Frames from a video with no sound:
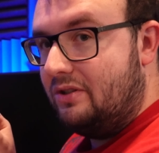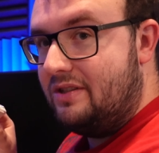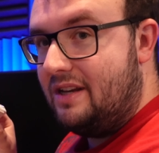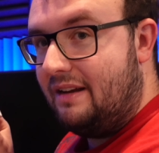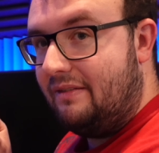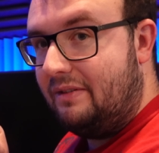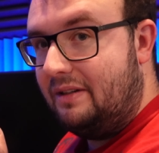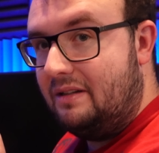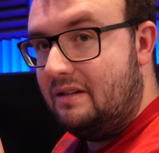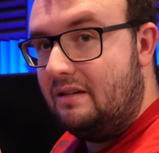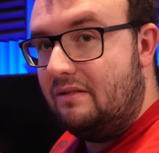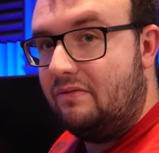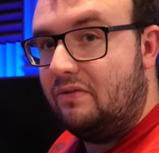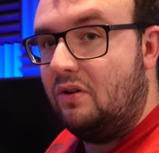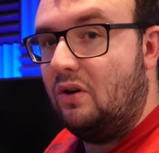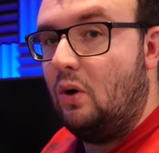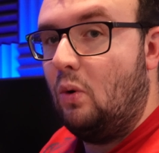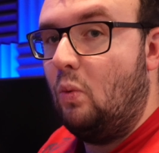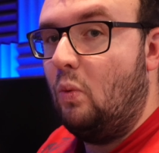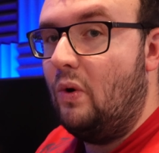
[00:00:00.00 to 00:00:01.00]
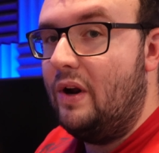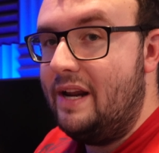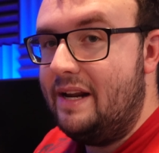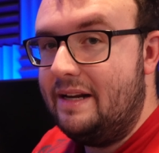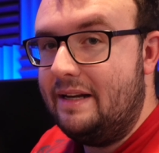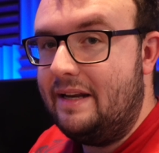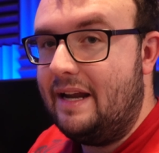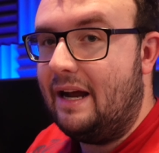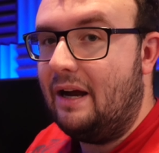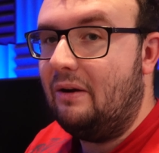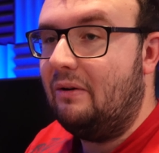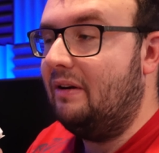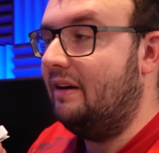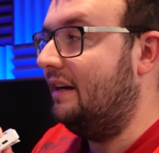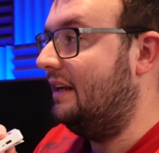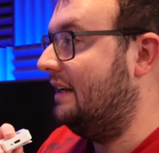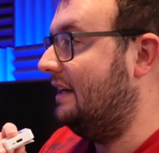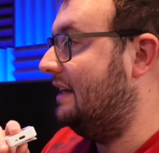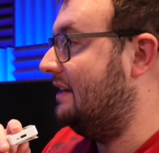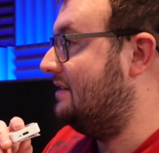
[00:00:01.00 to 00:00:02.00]
7 for a week now, and
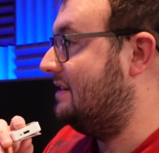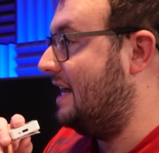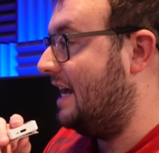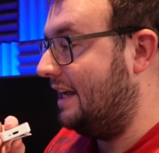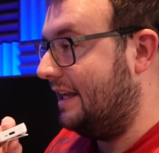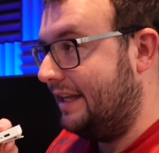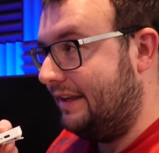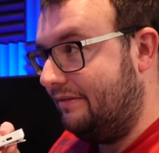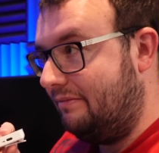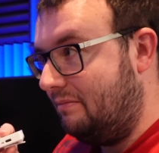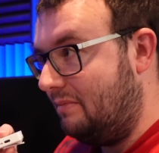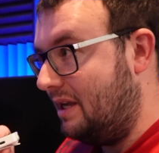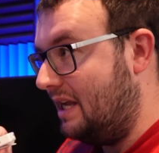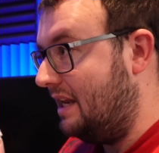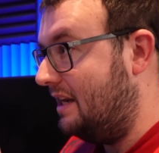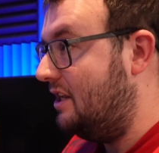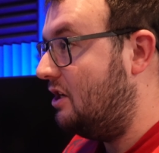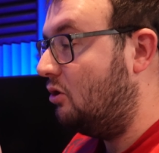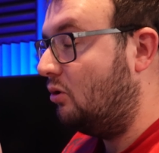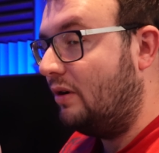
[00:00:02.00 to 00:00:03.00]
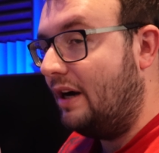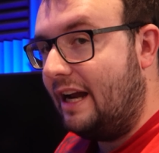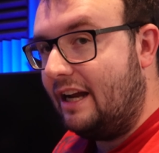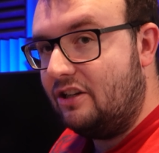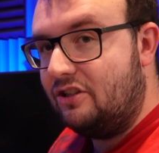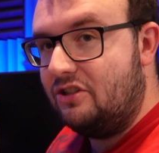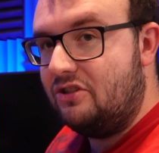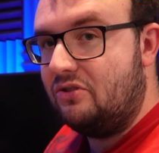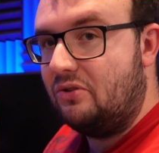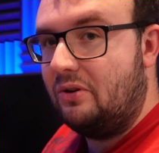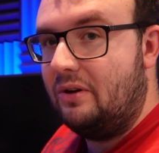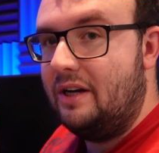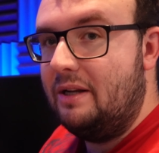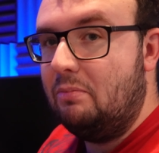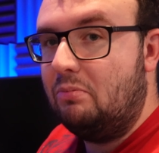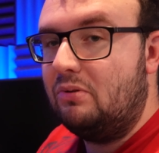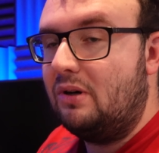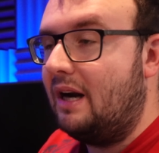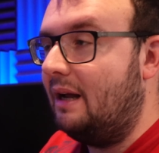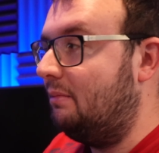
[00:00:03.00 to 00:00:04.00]
it has not given me any crashes or any
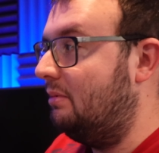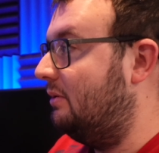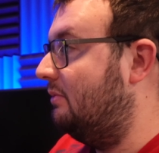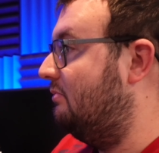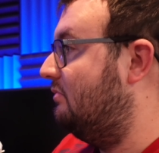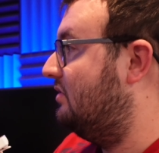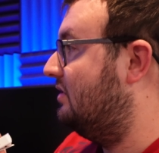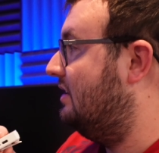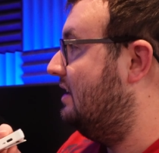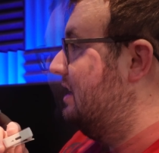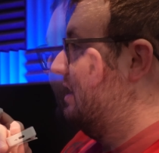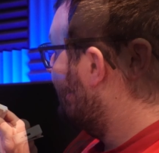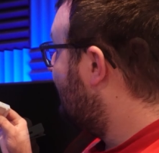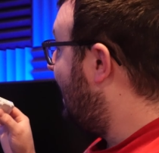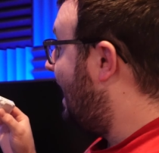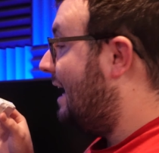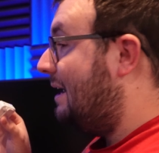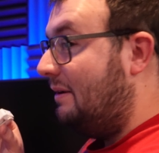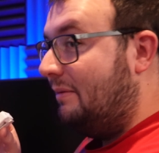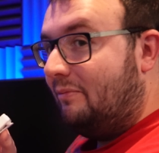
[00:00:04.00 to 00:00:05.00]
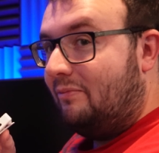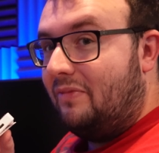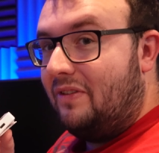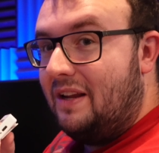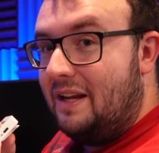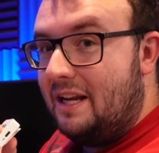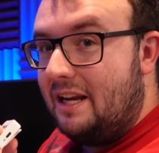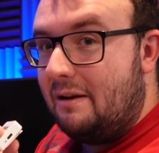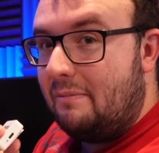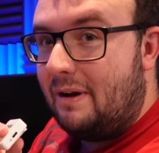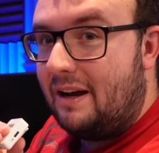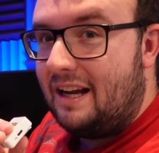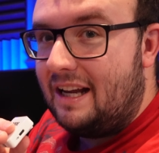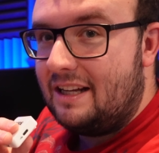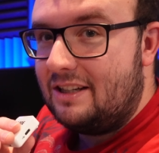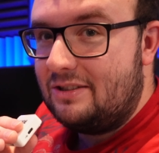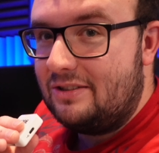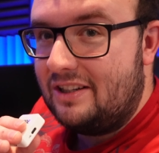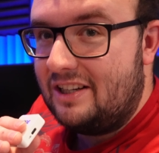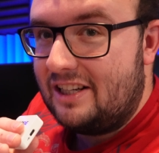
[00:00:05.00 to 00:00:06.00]
problems. I am thinking about
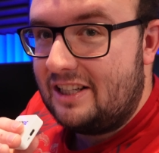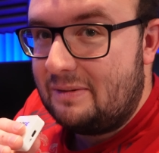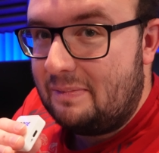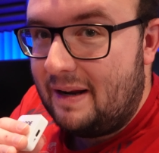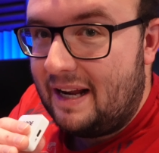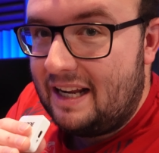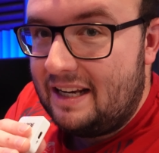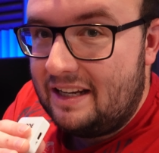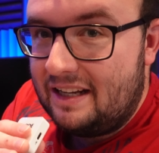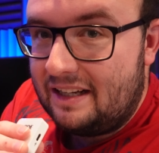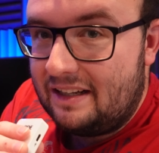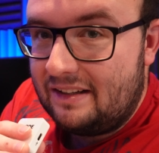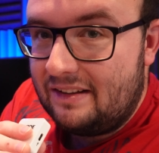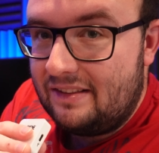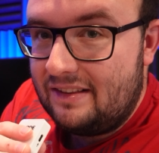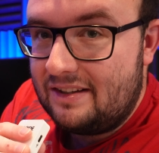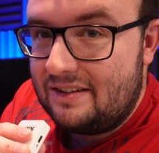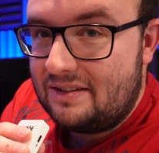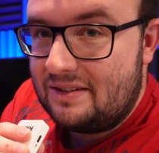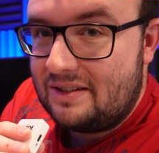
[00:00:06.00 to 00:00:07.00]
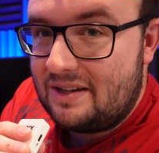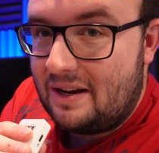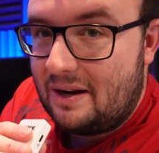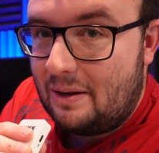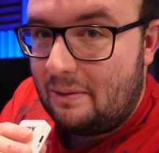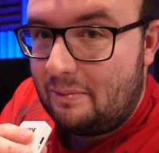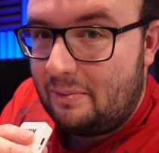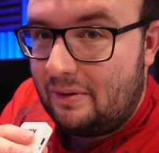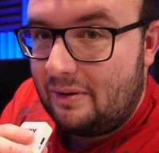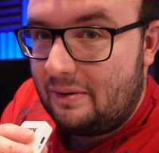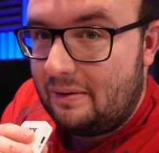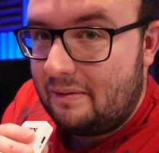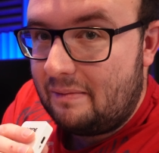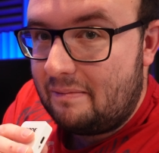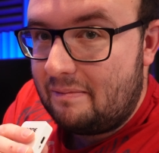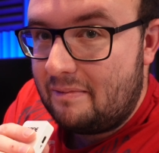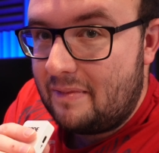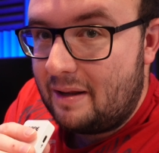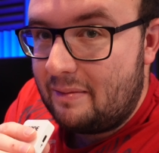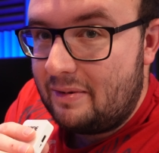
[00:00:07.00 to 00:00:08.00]
actually expanding this setup
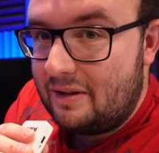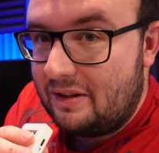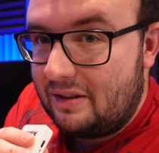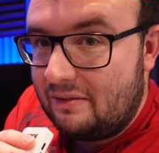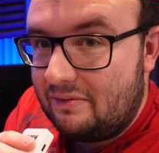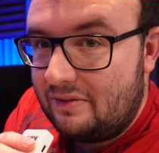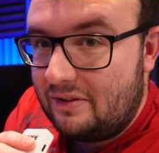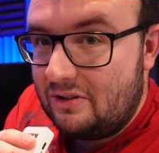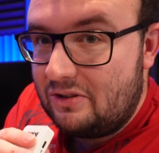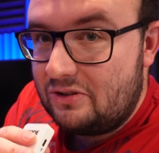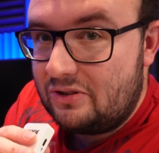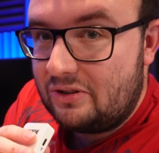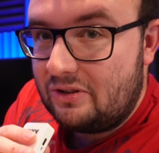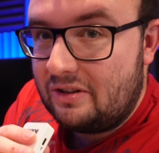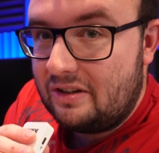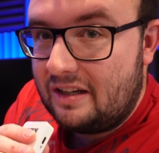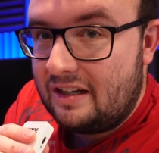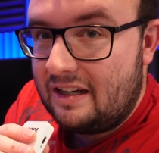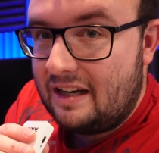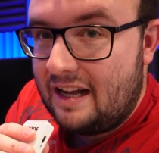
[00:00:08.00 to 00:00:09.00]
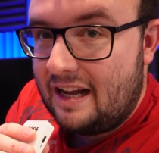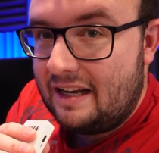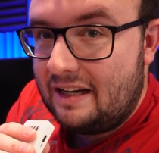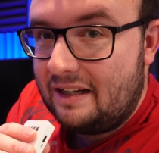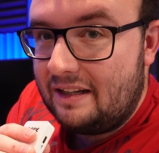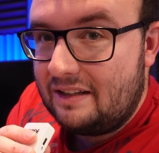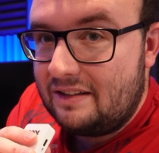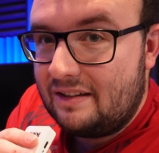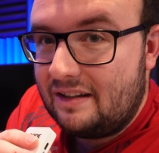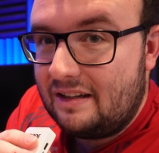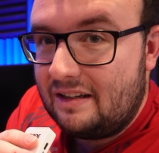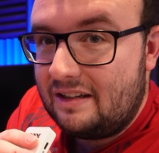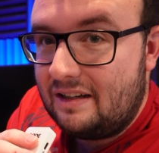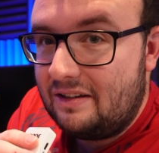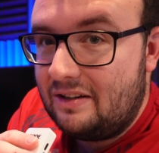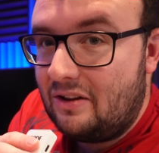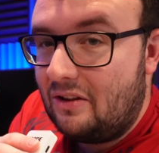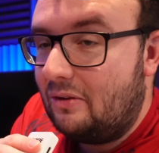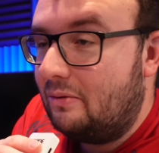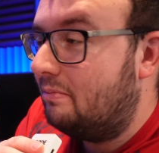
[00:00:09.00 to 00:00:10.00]
maybe in the future and adding
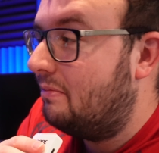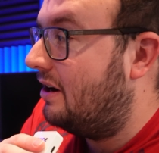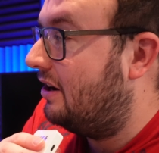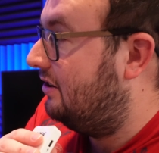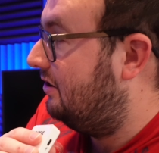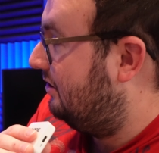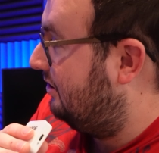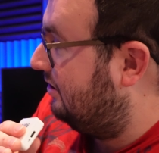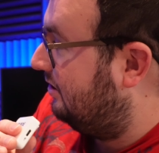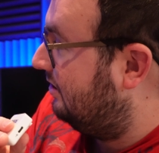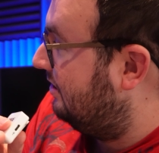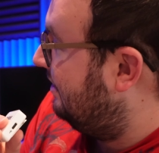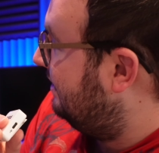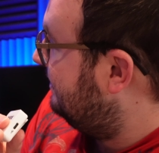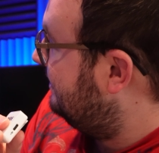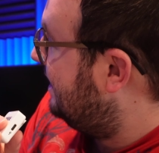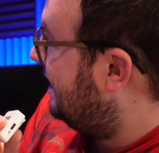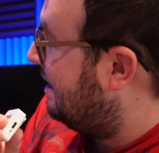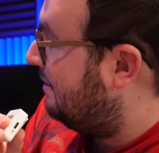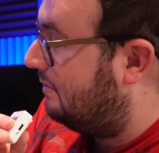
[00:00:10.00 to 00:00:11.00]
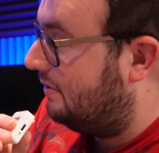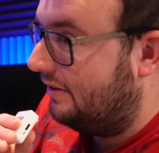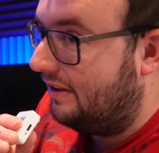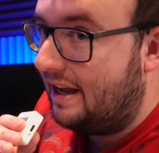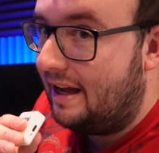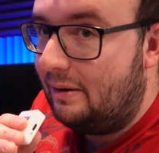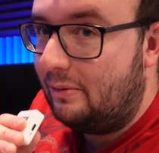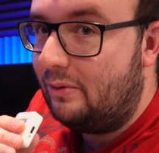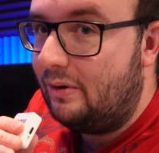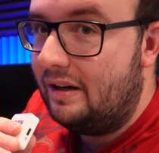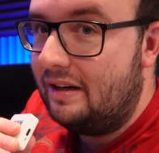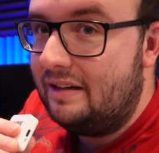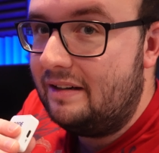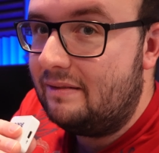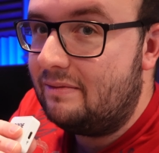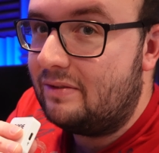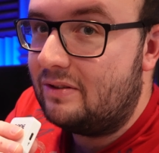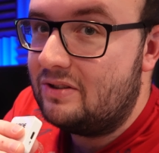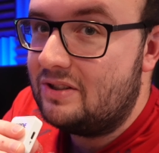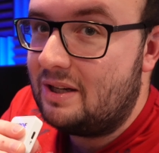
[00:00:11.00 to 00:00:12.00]
another monitor on top of that one
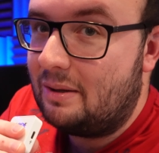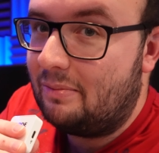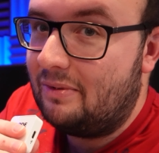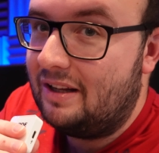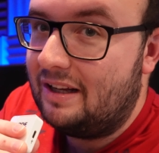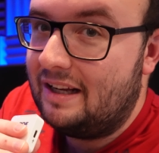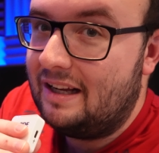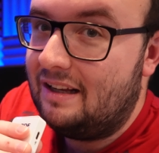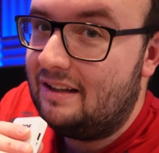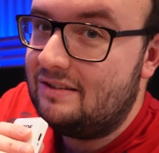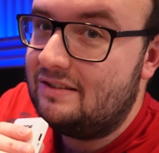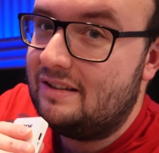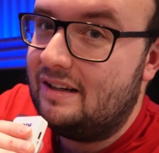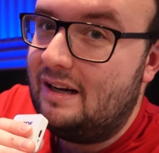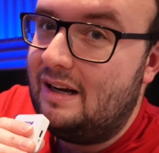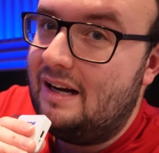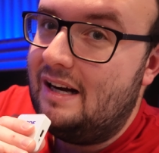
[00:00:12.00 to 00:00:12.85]
for something else.